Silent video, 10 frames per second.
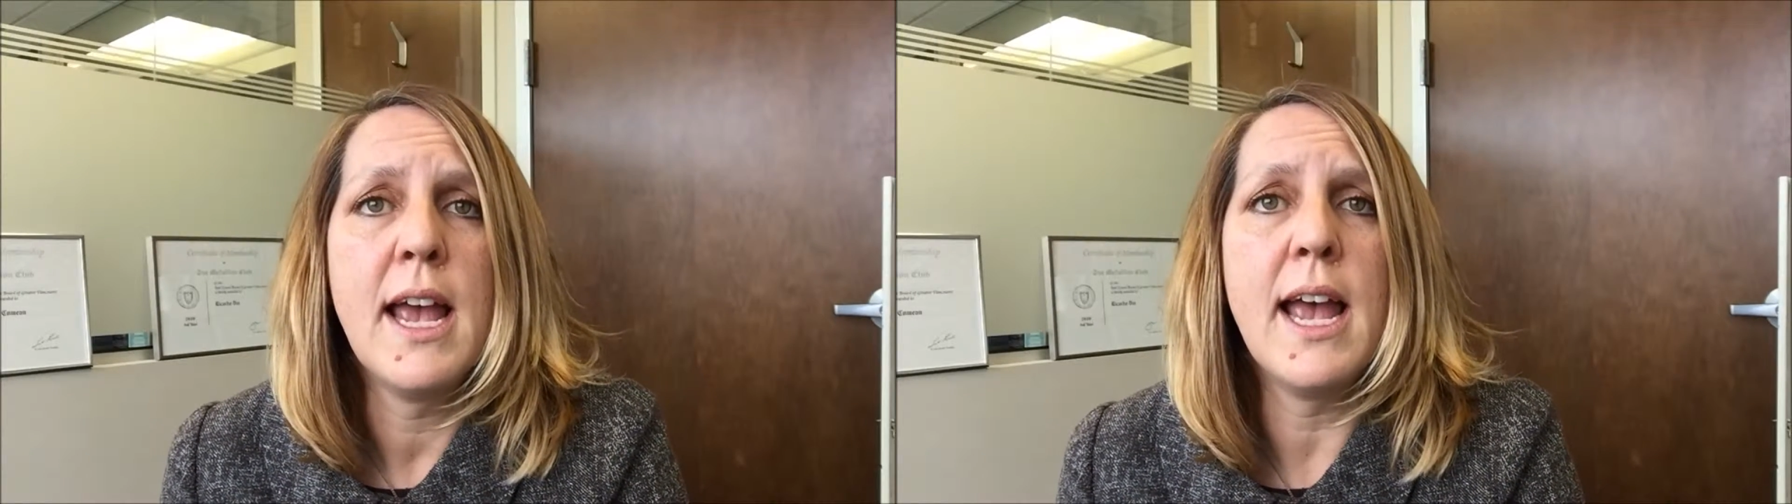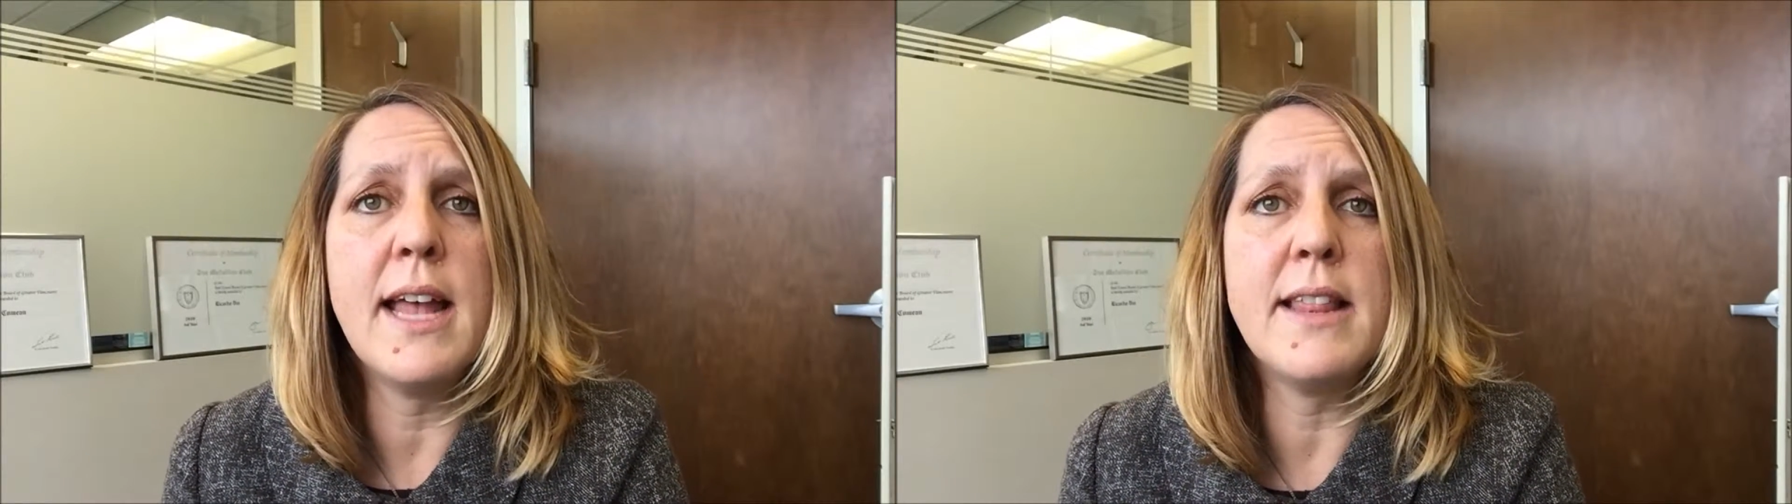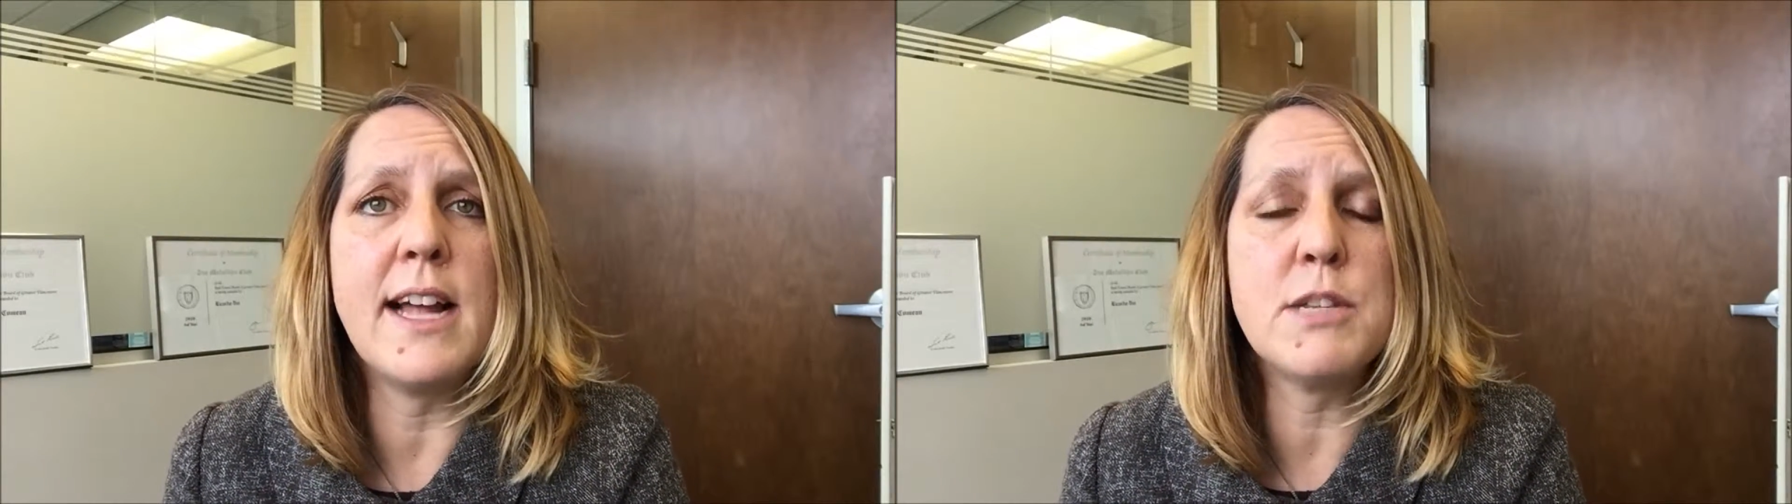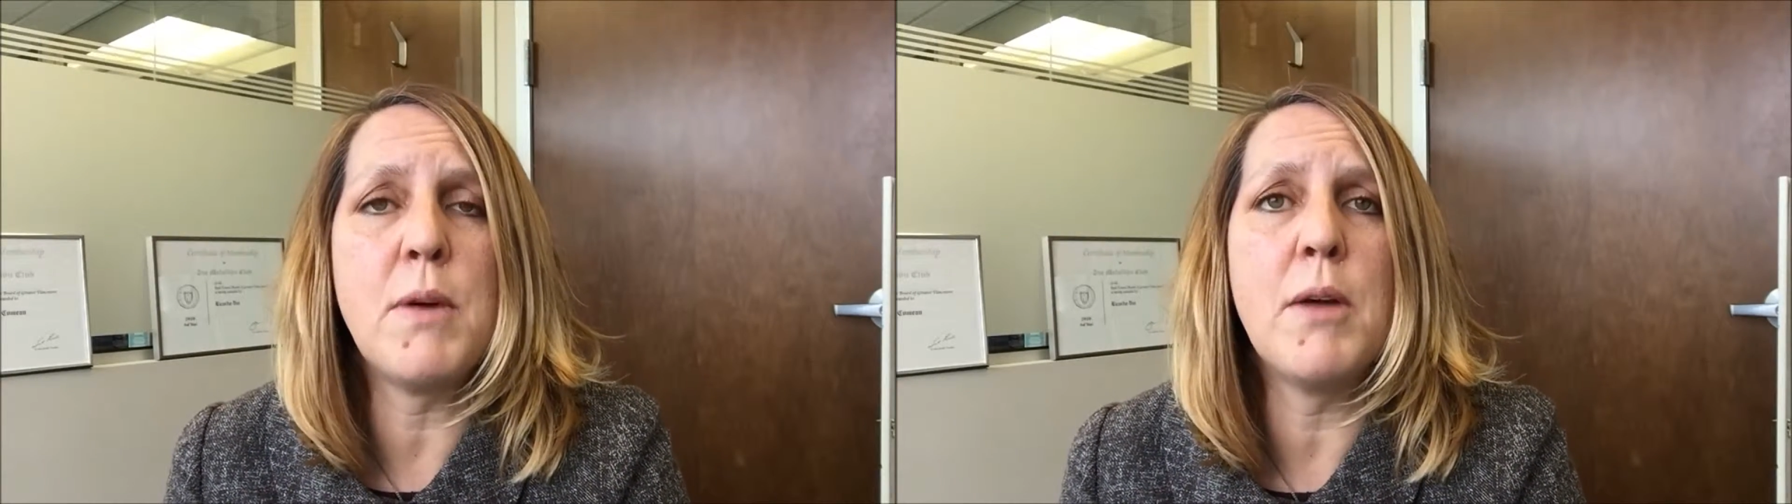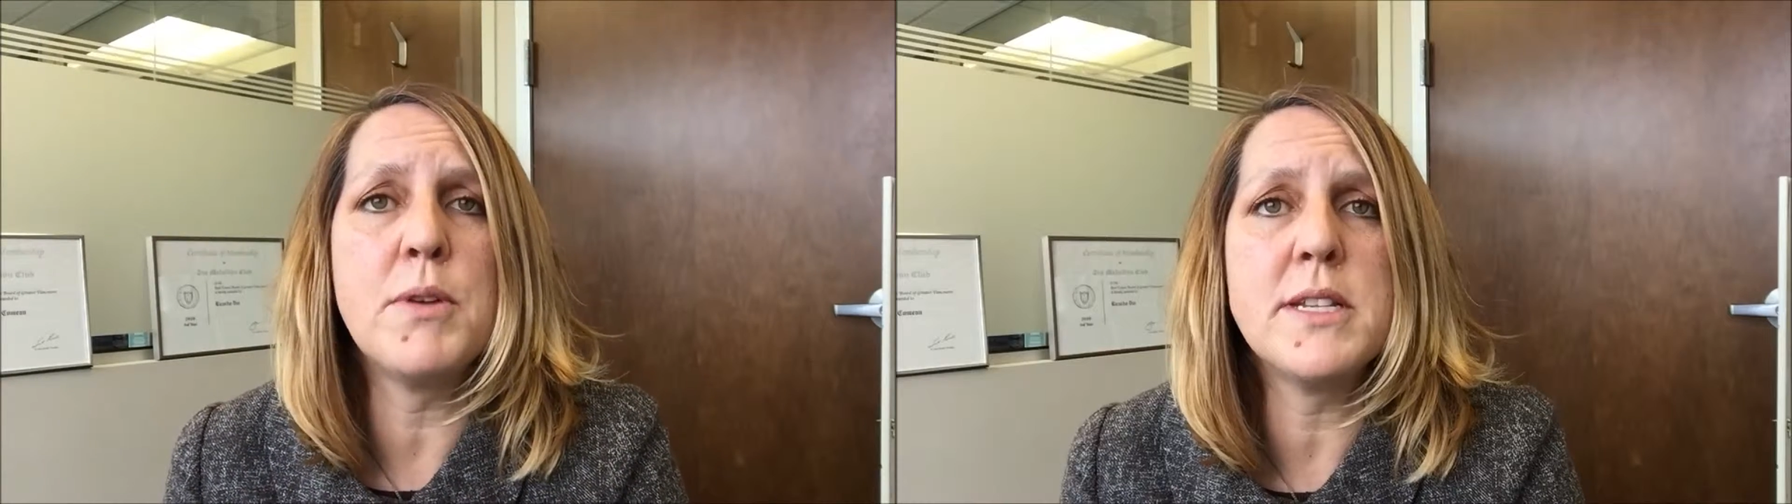And that's
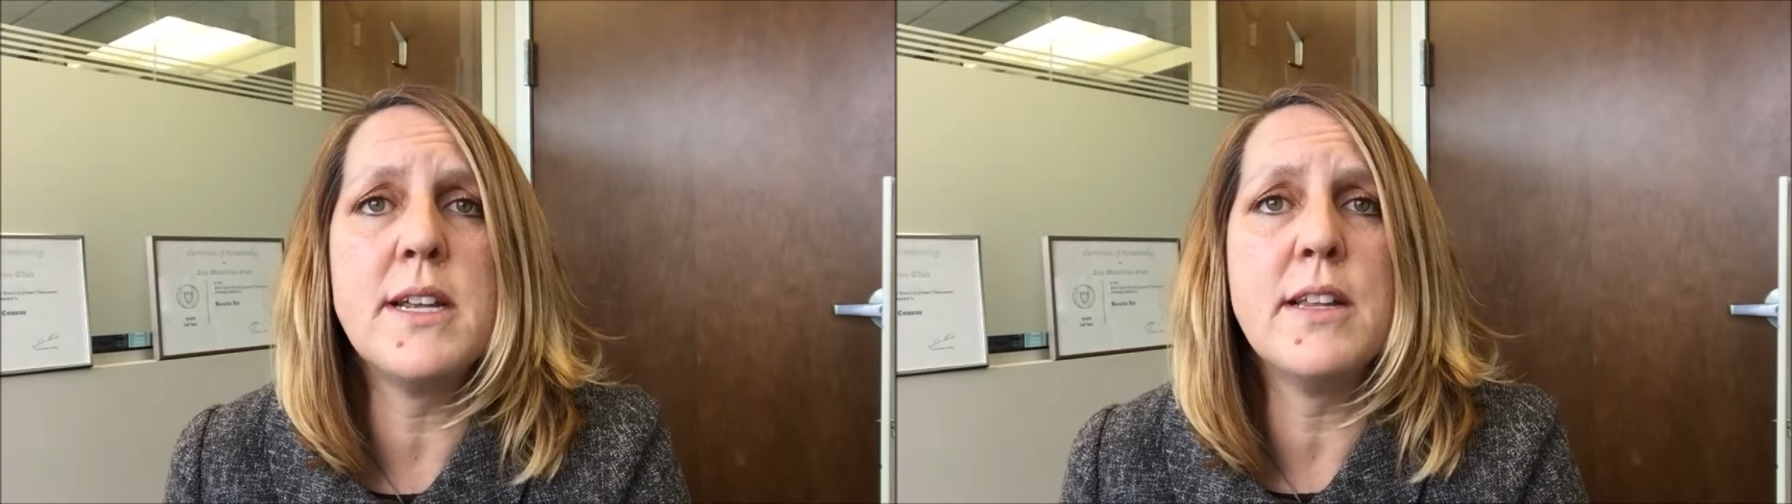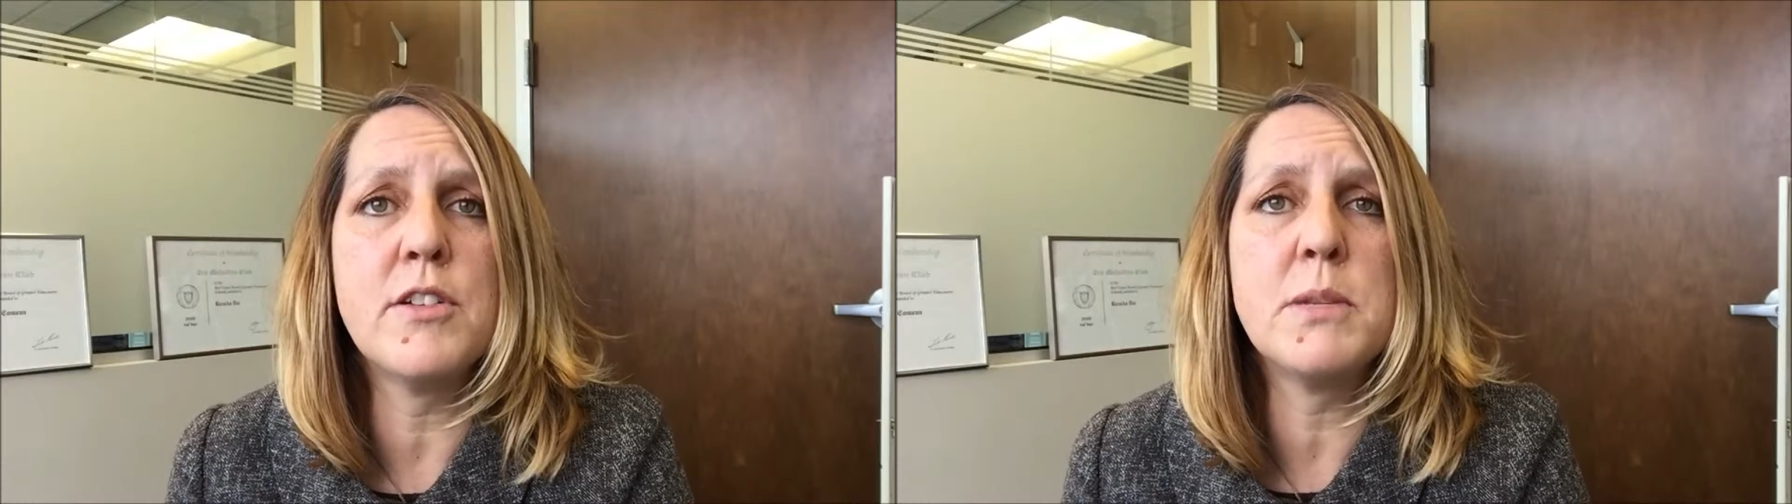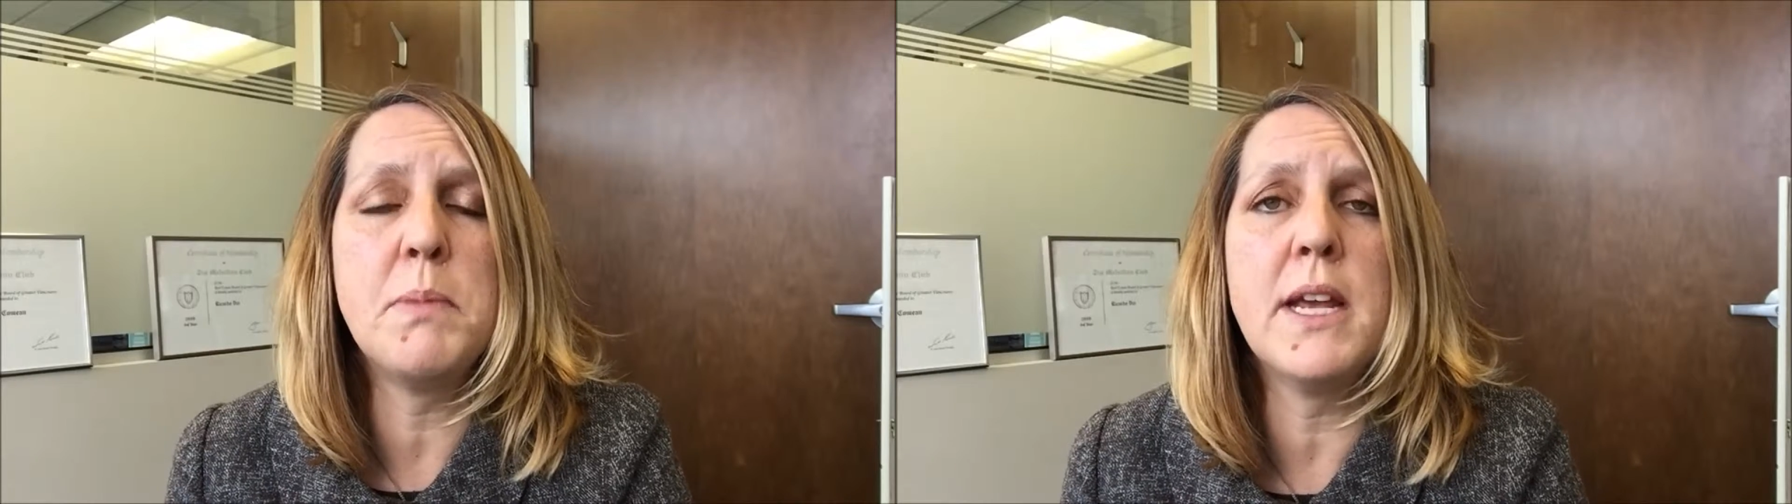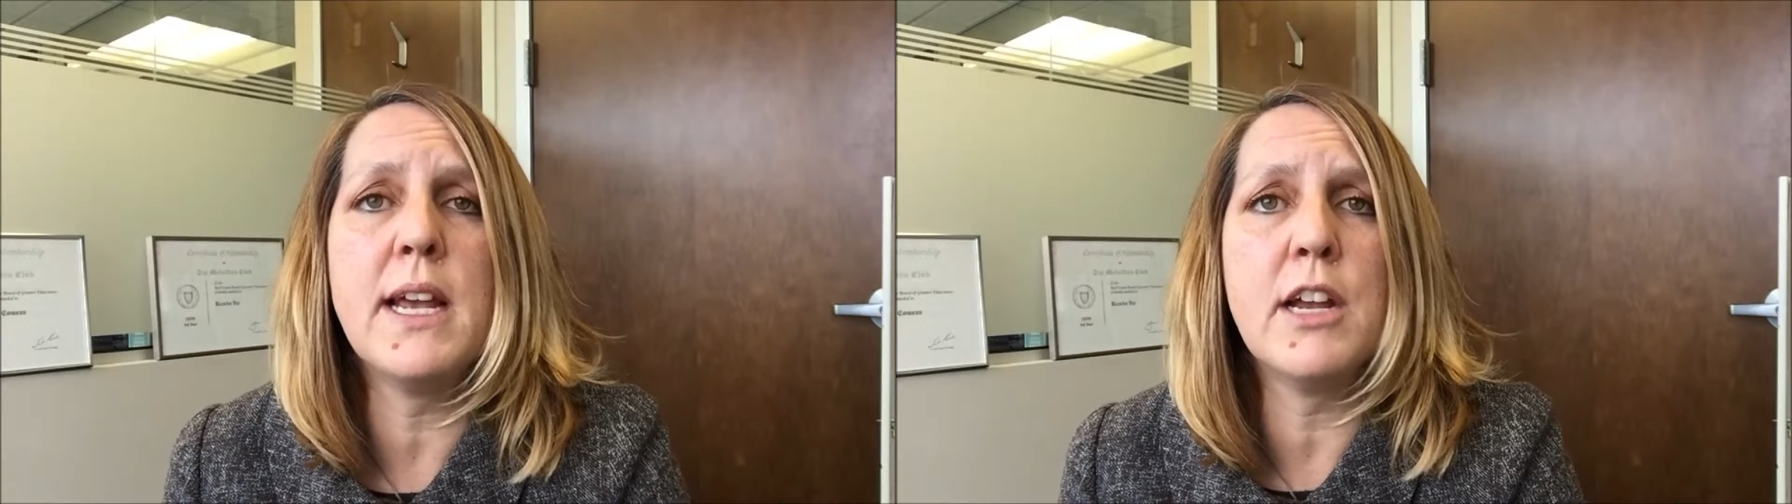why we're seeing those big